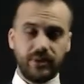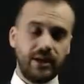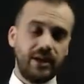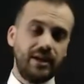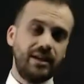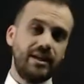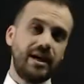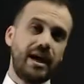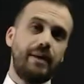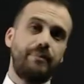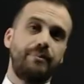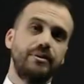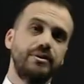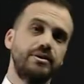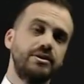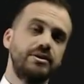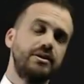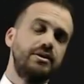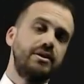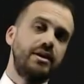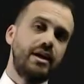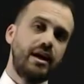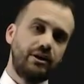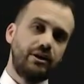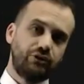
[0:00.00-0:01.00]
It happens
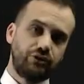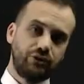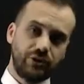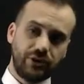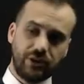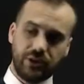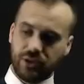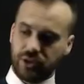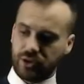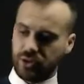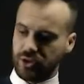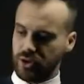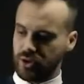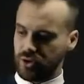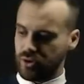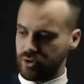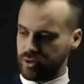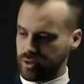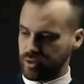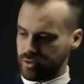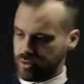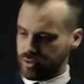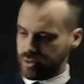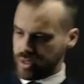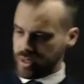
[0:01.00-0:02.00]
in naturally
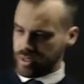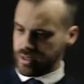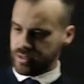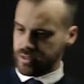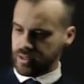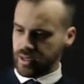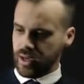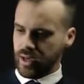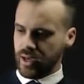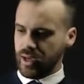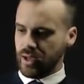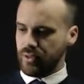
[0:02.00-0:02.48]
occurring things.